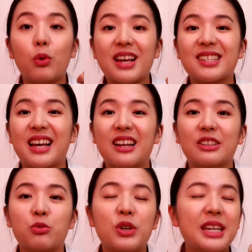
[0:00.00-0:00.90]
write
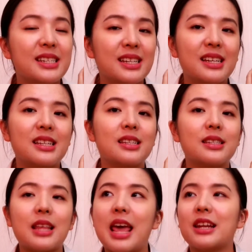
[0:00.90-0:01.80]
some
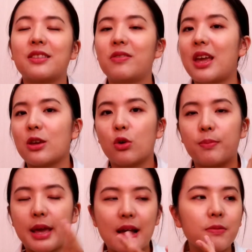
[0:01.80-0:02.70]
reasons and a date you'll
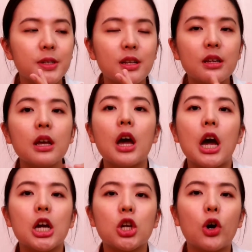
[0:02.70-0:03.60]
be absent,
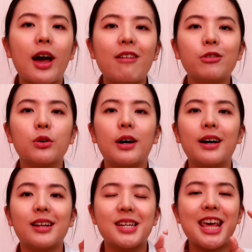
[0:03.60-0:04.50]
you have to
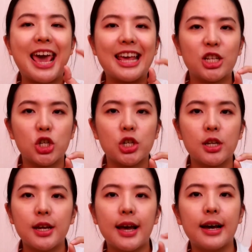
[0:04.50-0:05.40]
attach
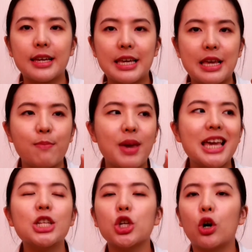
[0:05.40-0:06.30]
an
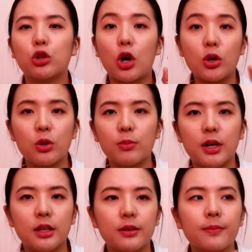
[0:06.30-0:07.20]
image or
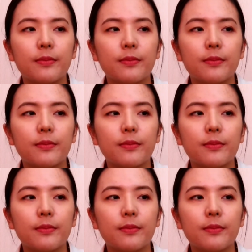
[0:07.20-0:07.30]
document